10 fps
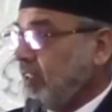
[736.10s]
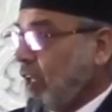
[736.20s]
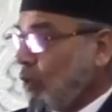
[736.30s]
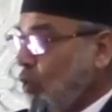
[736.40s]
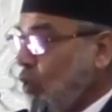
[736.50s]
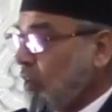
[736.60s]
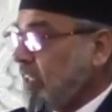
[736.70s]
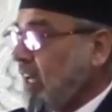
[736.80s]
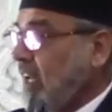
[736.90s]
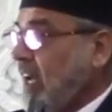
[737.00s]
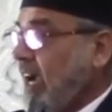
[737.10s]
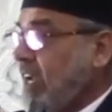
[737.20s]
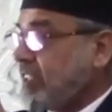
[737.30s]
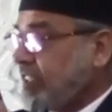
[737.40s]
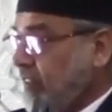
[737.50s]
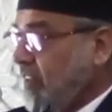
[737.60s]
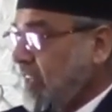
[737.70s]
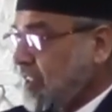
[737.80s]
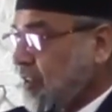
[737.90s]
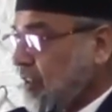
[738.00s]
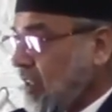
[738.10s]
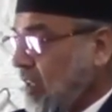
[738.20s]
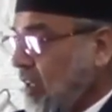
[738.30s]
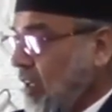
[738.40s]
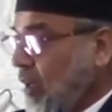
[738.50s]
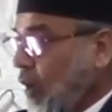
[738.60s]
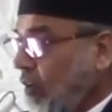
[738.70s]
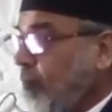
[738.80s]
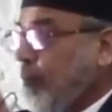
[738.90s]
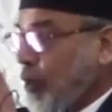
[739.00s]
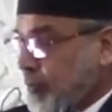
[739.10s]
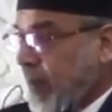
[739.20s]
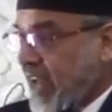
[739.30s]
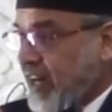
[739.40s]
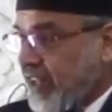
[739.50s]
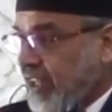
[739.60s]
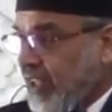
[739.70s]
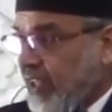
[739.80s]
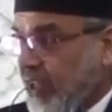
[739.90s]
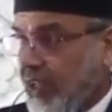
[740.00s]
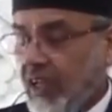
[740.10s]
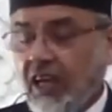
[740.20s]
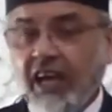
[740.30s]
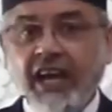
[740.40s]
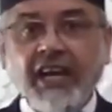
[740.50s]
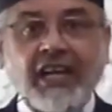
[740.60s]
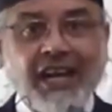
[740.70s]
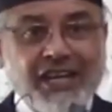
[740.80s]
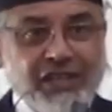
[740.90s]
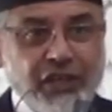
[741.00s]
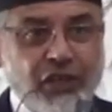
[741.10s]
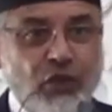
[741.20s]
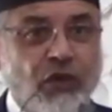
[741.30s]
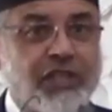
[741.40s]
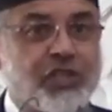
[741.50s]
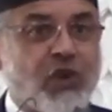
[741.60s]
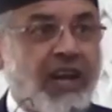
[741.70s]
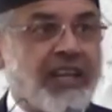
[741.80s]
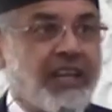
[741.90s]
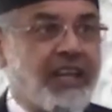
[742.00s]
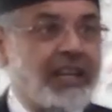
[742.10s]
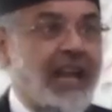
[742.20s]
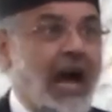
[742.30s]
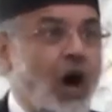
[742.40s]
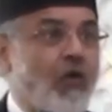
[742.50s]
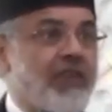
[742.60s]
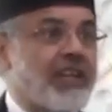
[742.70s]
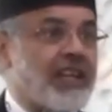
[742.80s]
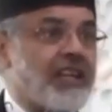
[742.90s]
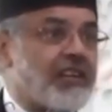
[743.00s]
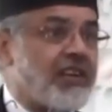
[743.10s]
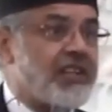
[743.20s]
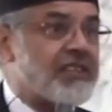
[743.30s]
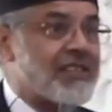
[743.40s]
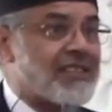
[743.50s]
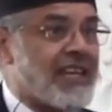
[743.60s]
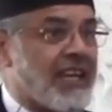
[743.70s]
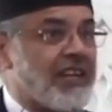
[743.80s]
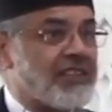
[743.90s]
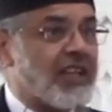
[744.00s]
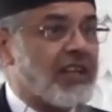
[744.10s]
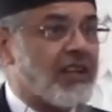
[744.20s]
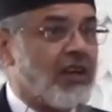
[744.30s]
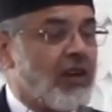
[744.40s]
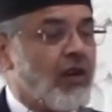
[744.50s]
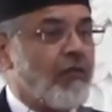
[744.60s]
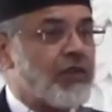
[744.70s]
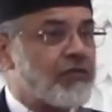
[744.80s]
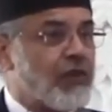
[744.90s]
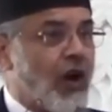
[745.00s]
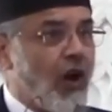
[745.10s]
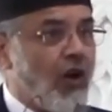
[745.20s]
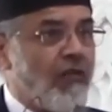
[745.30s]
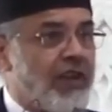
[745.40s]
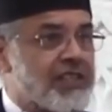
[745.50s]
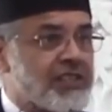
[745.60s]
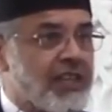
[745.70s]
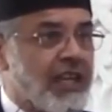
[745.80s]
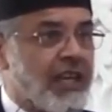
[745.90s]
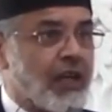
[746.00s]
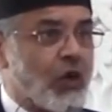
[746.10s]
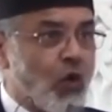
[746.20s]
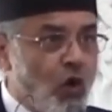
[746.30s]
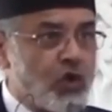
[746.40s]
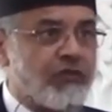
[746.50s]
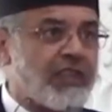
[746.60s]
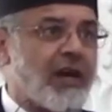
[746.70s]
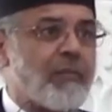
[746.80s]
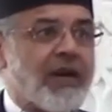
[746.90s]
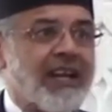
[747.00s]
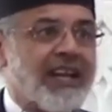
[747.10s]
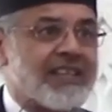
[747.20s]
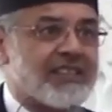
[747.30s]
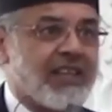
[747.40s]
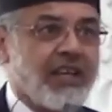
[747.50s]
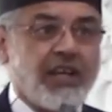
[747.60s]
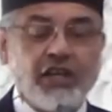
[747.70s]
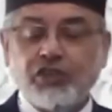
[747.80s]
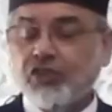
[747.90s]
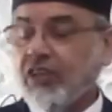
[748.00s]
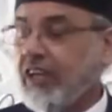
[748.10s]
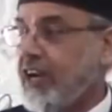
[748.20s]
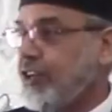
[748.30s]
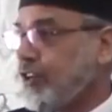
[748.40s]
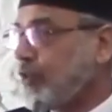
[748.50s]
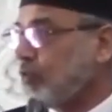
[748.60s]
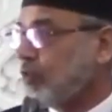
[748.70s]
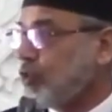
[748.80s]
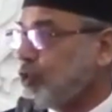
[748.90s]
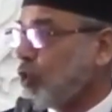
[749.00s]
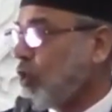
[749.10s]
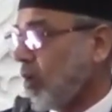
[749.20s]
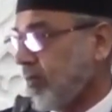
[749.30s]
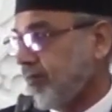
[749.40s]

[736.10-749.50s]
the road that Allah has given us of prosperity, and continue enjoying it, and how we can increase. The second thing which we always say goes with humbleness is gratitude. Shukr.